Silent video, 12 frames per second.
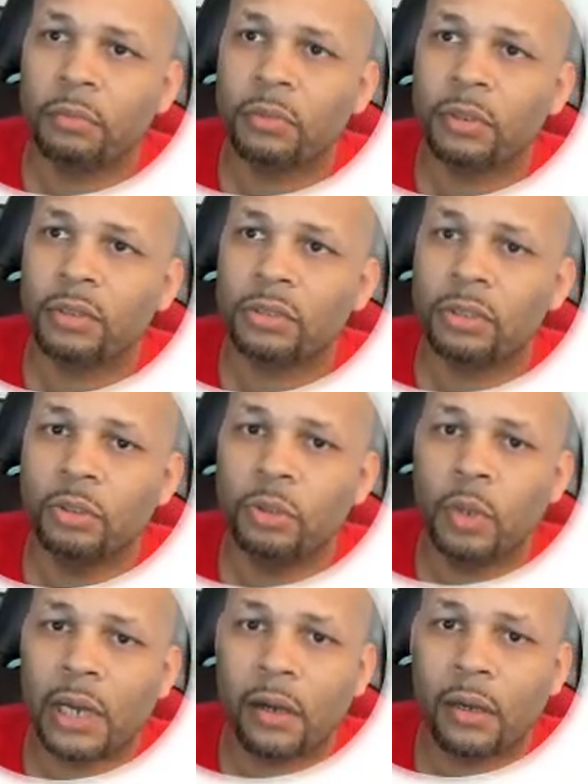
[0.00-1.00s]
I'm going to show
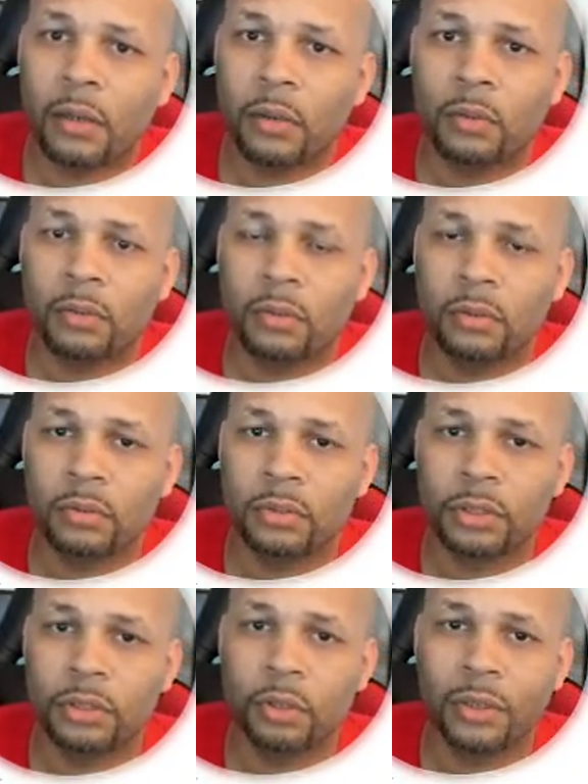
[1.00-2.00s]
you how
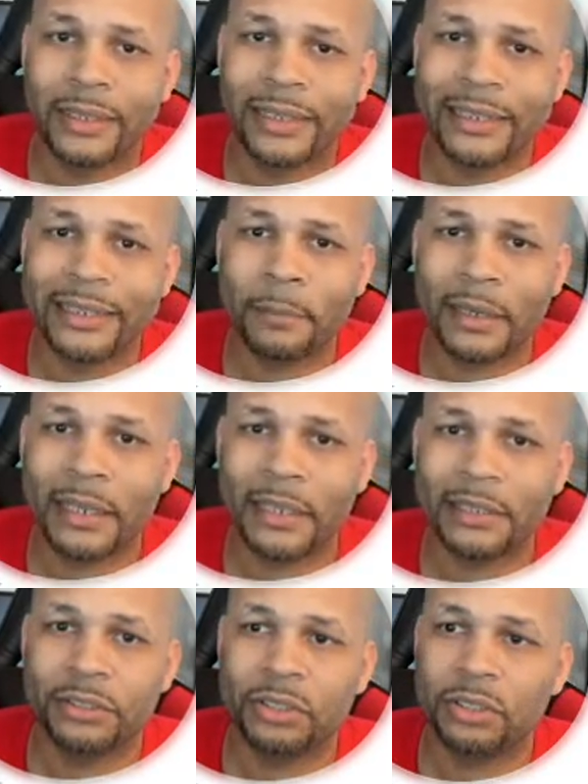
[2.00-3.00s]
to do a landing
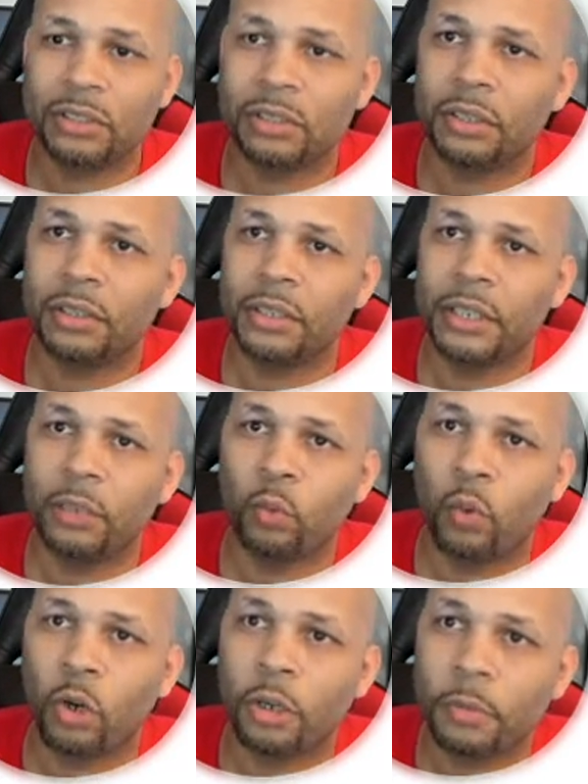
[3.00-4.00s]
page
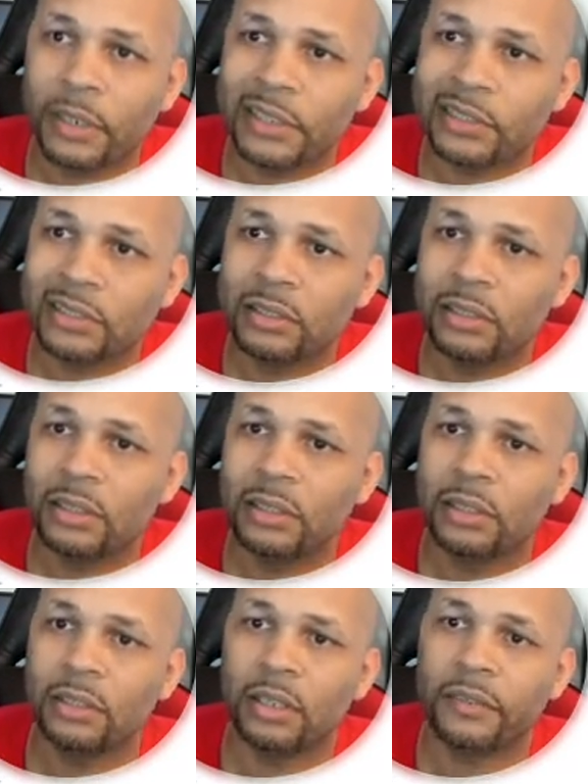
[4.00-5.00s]
in WordPress.
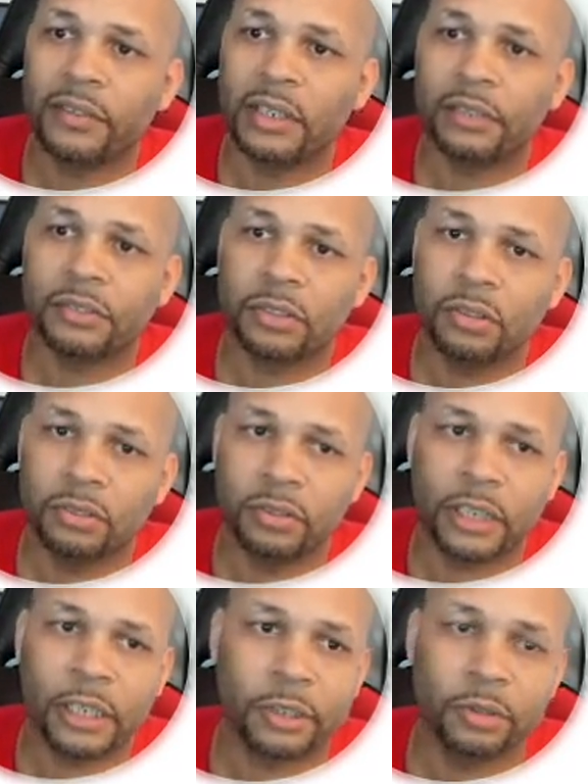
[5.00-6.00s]
Again, I've showed you
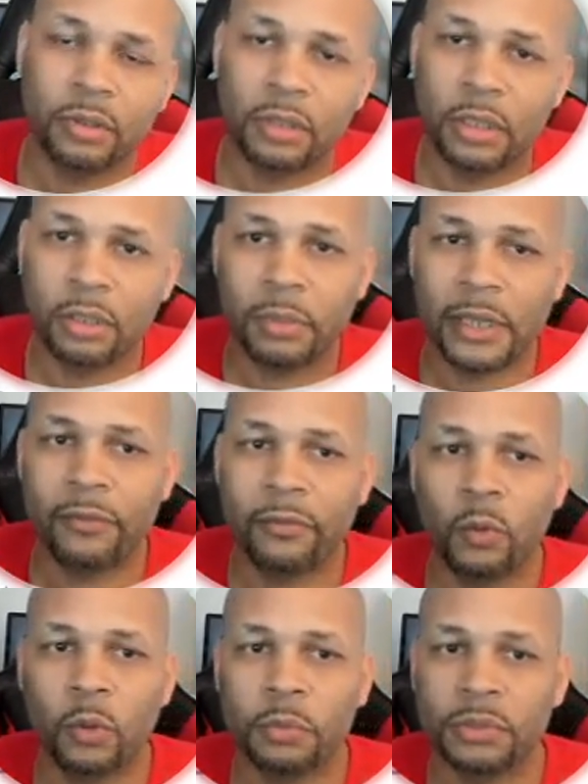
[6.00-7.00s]
how to do it on other
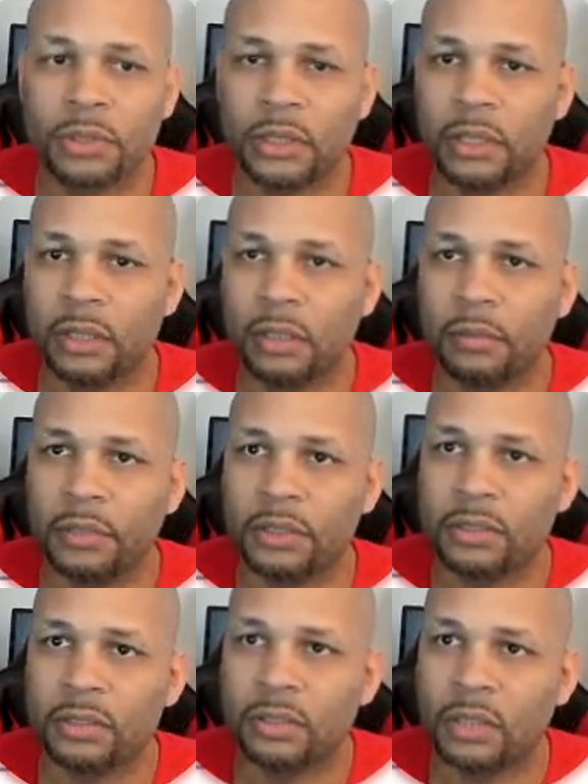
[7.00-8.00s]
platforms, and
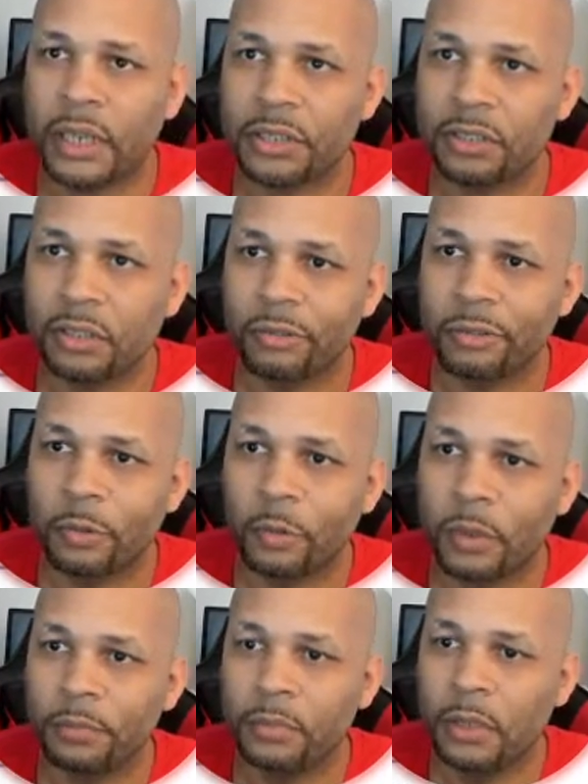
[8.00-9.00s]
this is actually a real
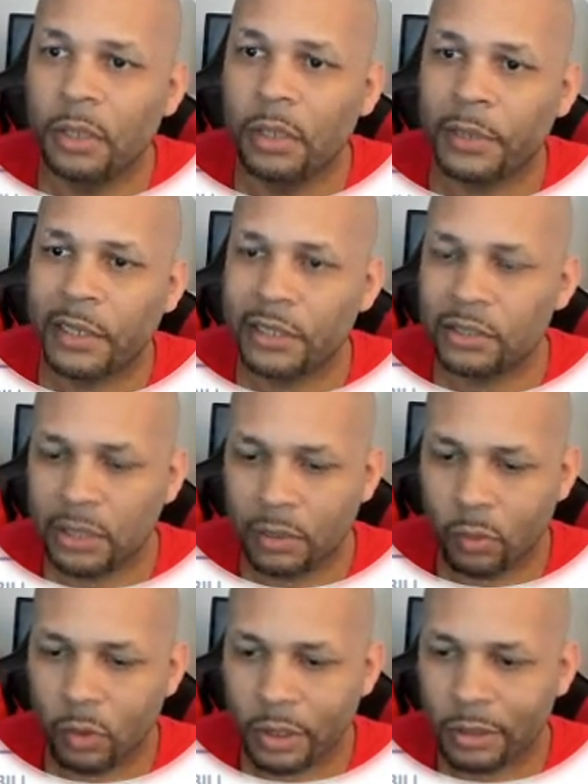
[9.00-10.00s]
web page that
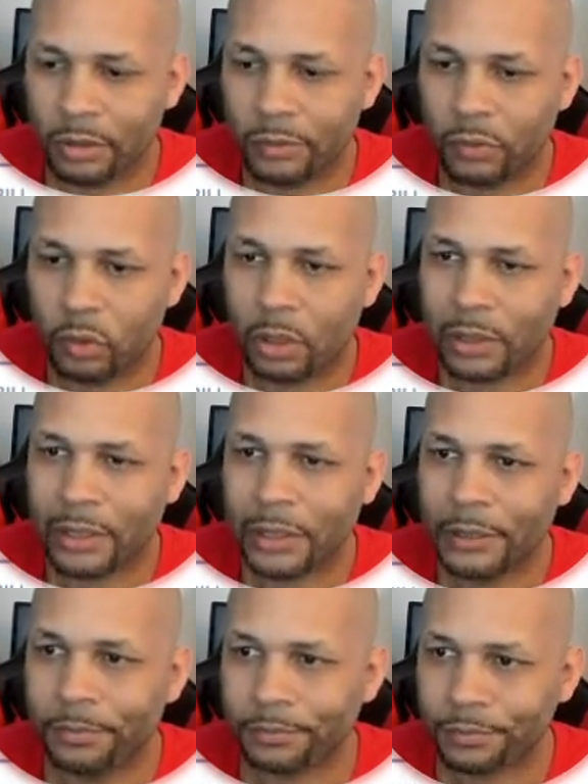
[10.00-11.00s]
I'm working on for a
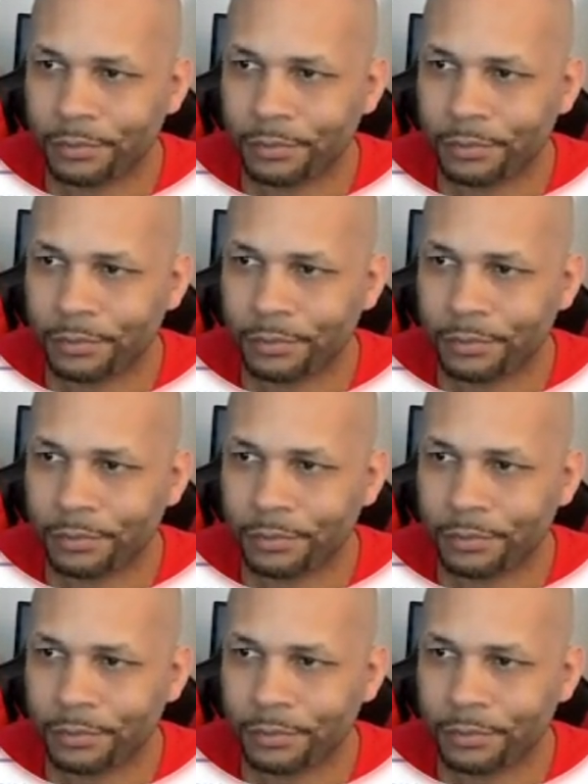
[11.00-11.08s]
client.